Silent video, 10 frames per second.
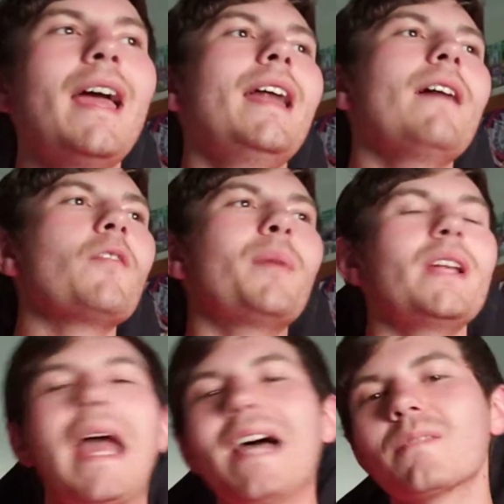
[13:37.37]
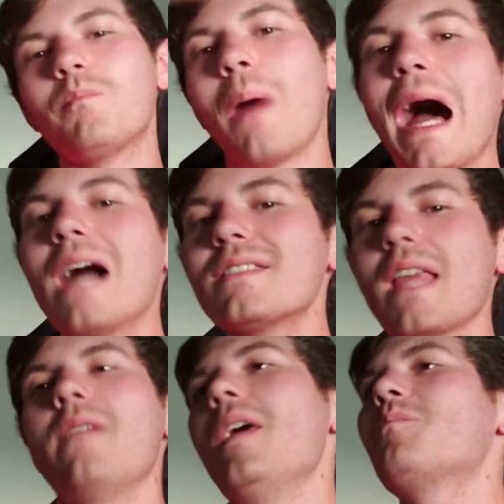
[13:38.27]
and everybody has bots
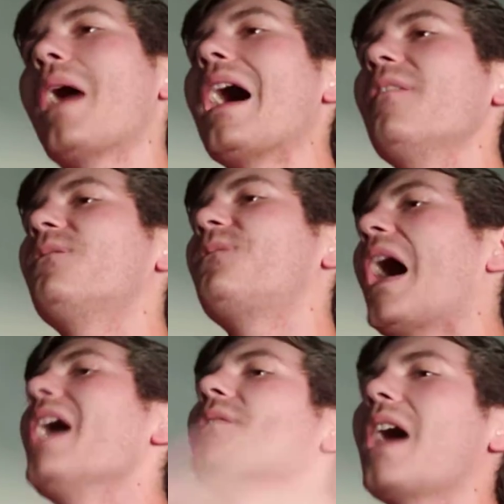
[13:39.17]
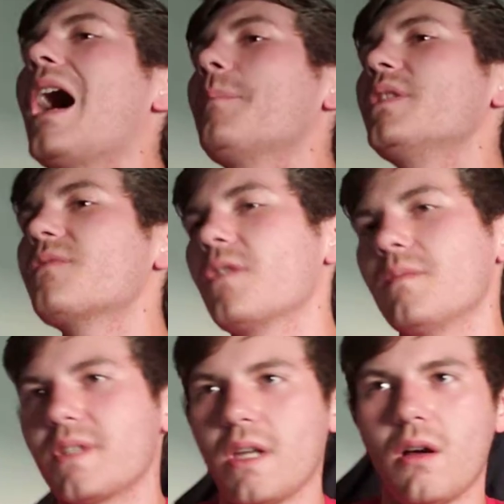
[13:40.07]
and they buy 5 copies for
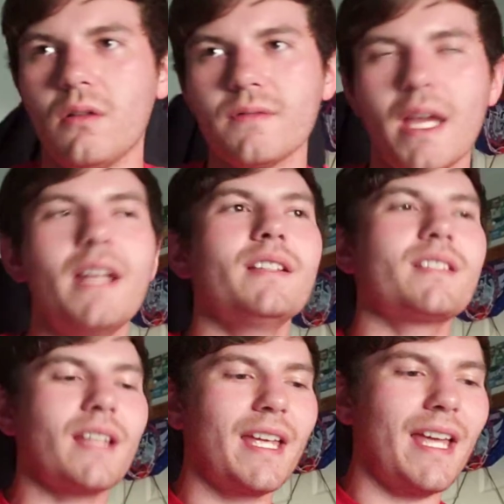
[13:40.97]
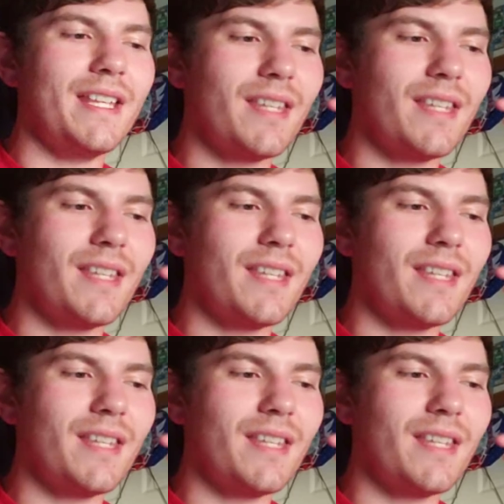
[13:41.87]
themselves, and it's like,